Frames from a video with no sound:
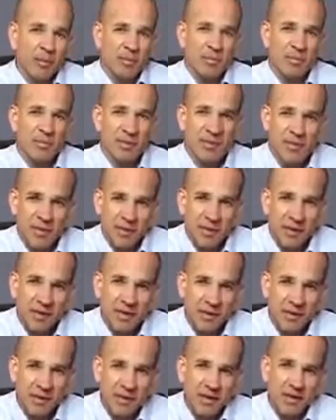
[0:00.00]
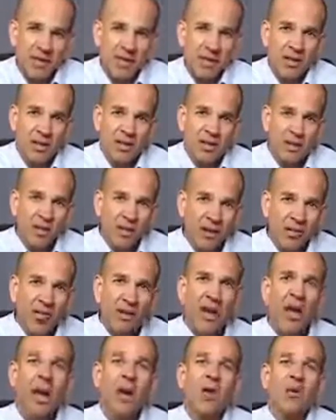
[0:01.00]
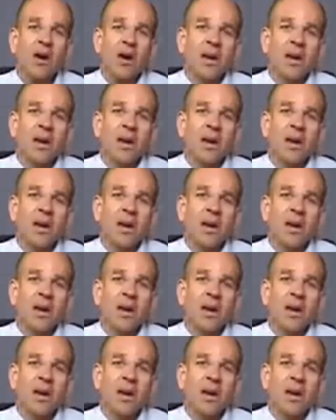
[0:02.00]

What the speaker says: a specific skill of how